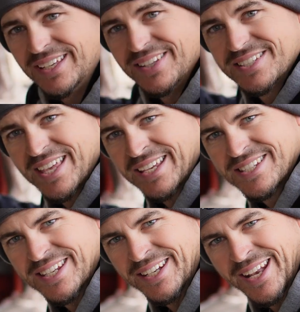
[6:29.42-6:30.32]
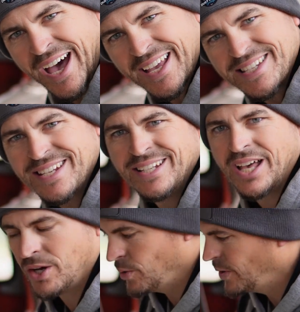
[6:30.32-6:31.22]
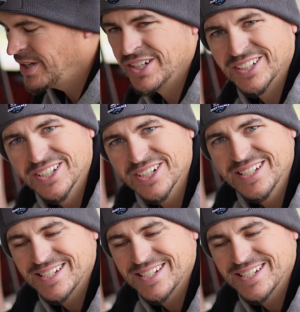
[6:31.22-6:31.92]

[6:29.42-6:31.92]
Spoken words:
get this thing sitting nice and low, good